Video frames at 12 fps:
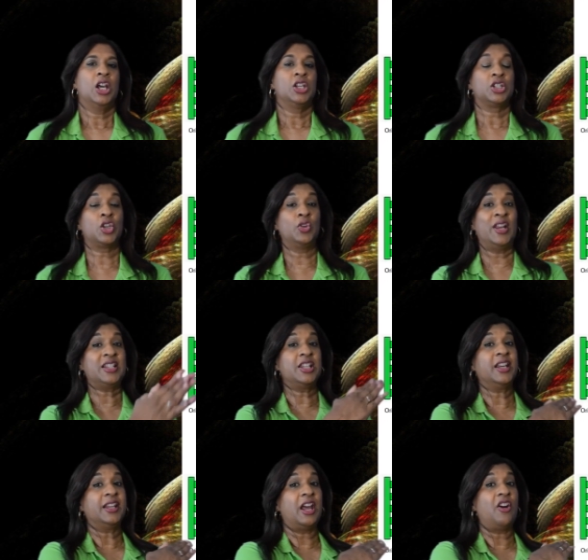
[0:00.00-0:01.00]
So let's
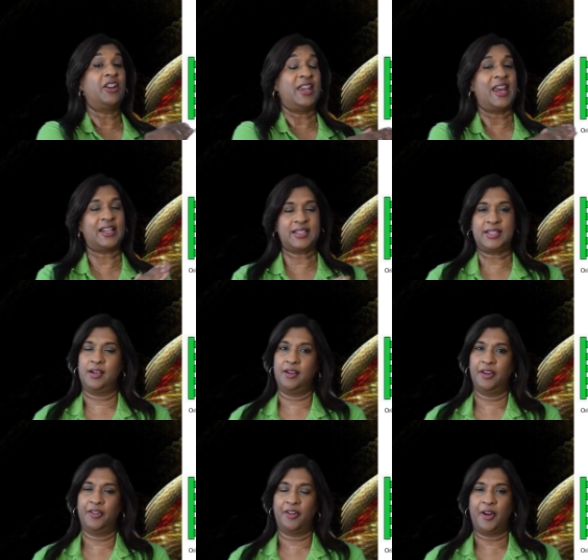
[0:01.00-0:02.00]
look at our next
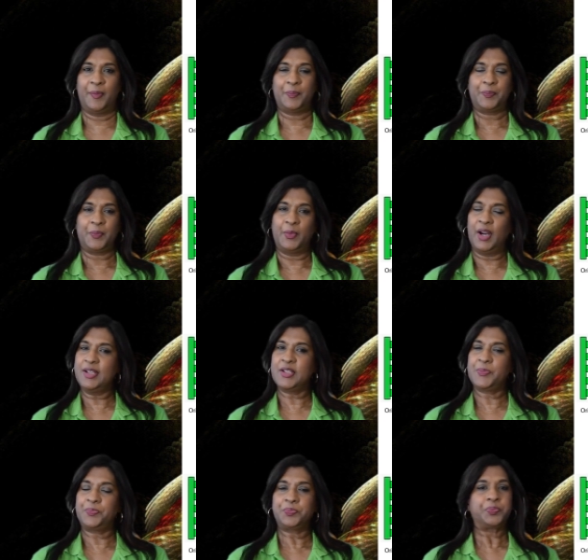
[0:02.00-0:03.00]
diagram,
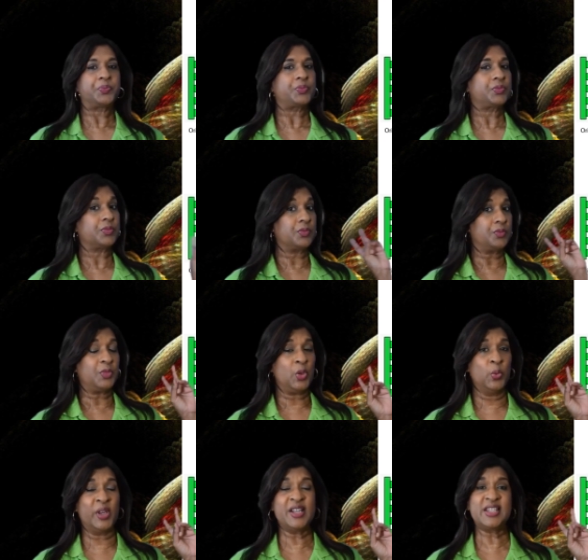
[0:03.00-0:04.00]
right?
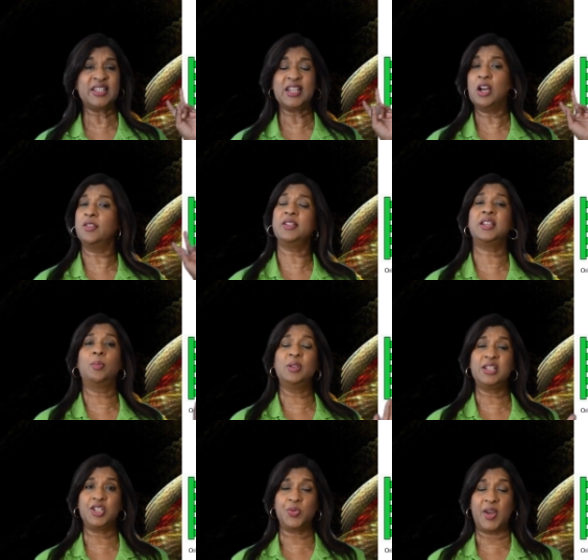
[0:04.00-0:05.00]
We can see our
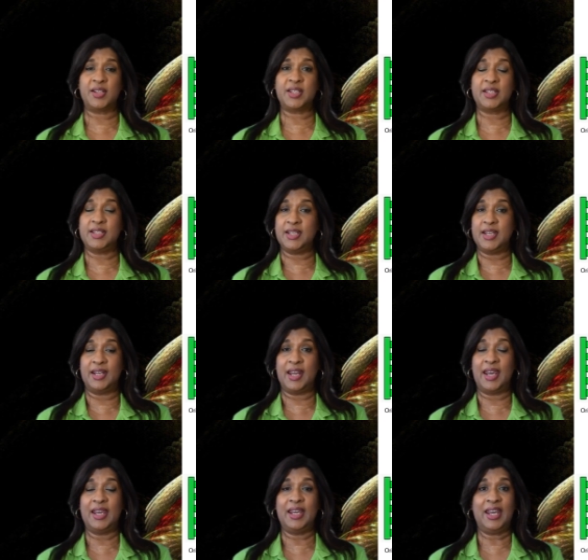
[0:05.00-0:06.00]
double-stranded
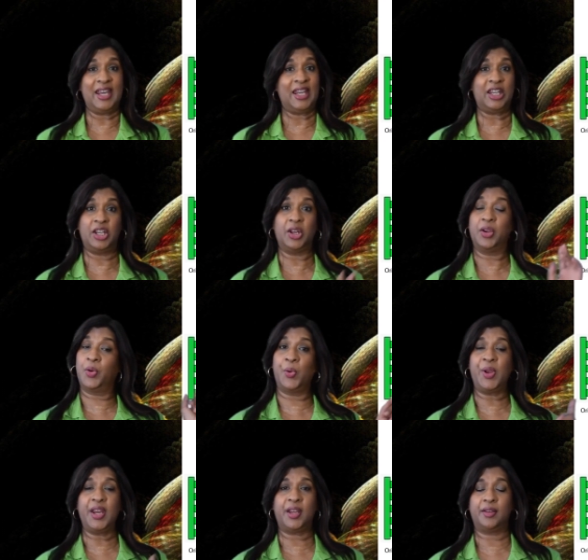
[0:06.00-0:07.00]
DNA in
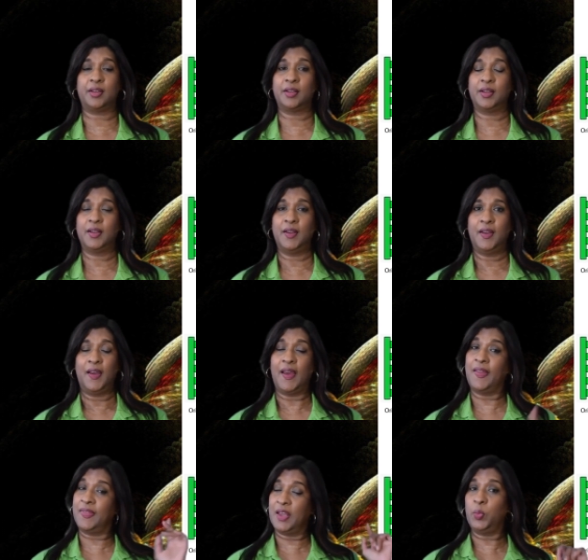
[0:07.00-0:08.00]
green,
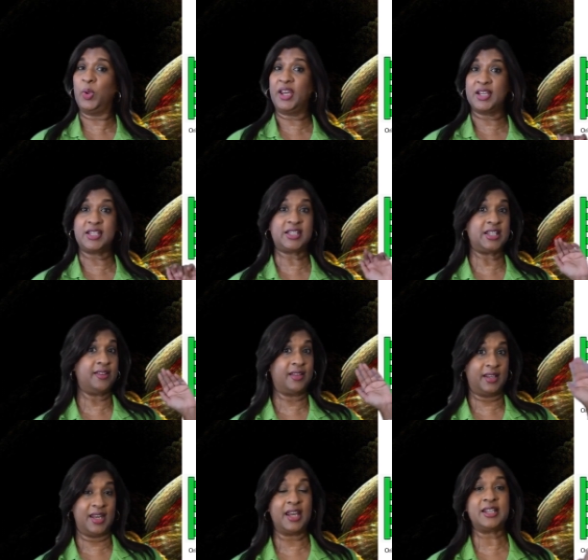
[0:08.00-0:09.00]
and then we can see
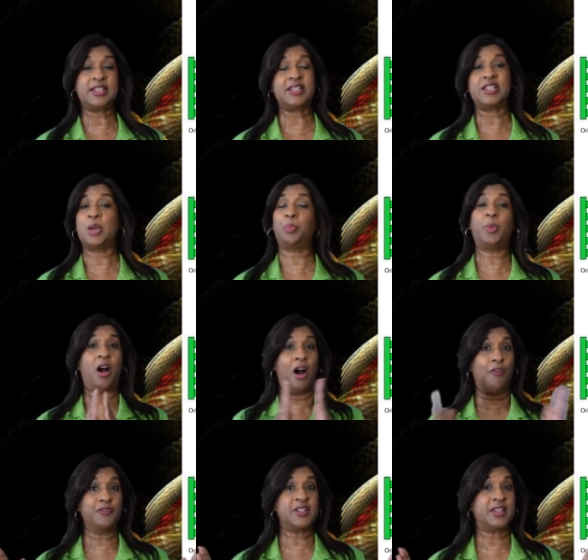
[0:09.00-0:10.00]
the next step
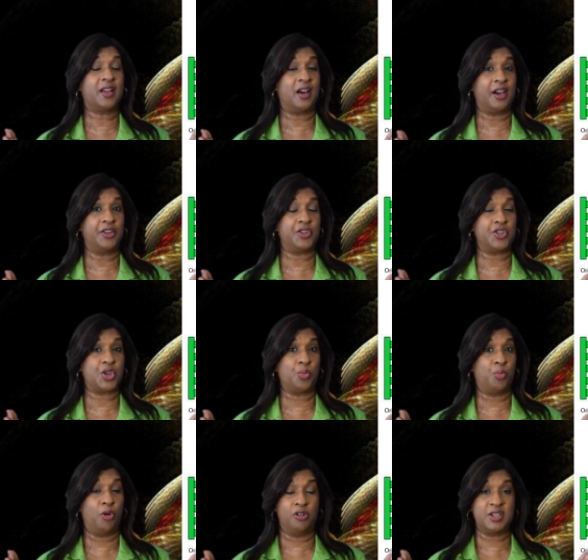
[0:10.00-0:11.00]
after the
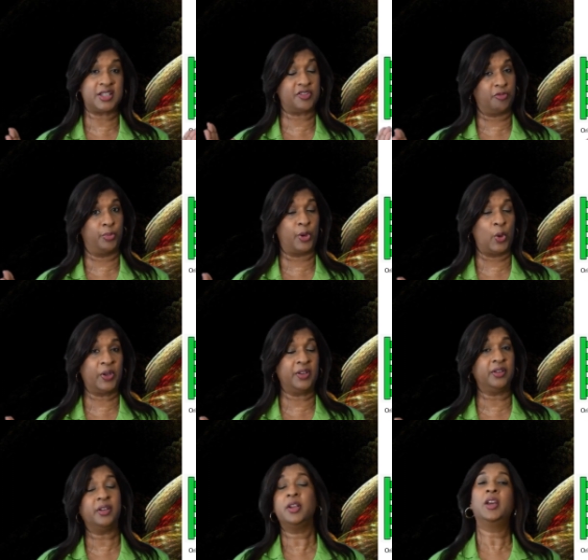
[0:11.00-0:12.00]
hydrogen bonds have
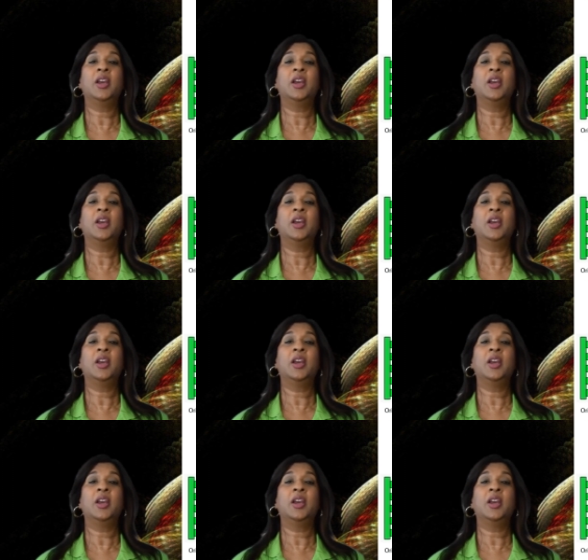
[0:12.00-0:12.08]
broken,